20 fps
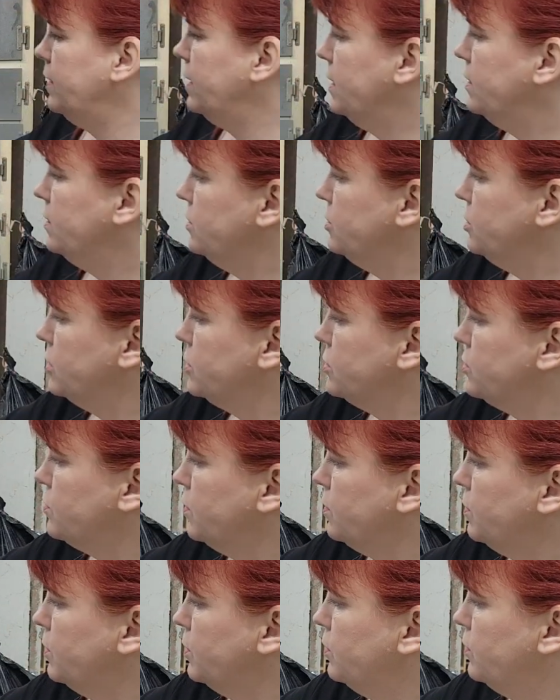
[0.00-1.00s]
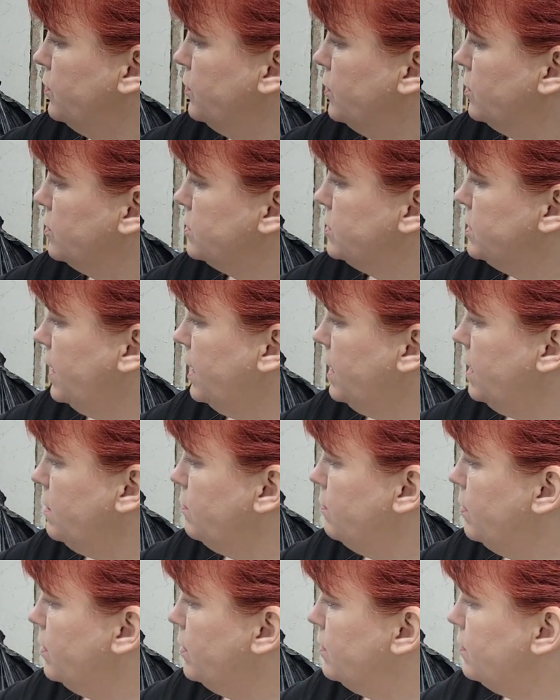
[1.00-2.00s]
And then just remove your
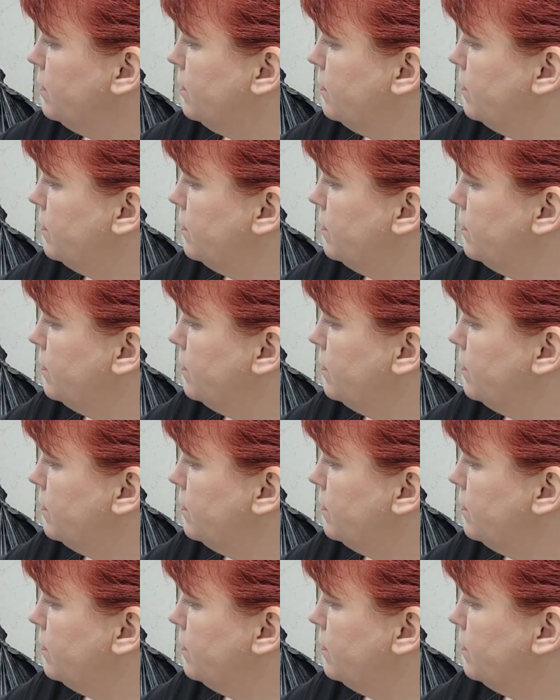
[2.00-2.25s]
tape